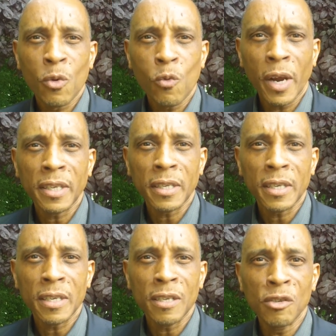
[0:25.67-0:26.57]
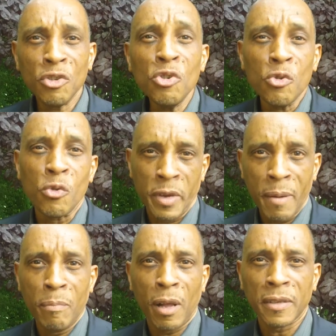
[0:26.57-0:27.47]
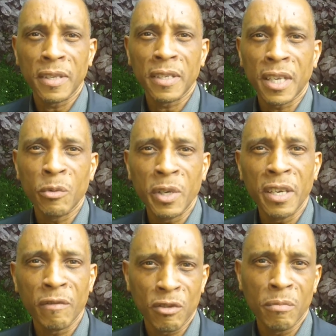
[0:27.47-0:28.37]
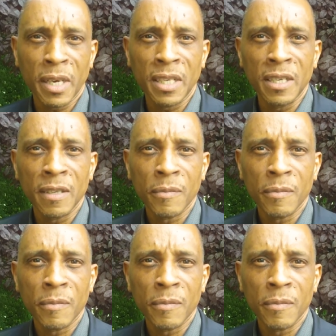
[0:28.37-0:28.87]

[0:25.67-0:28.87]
what new impulses can we give to money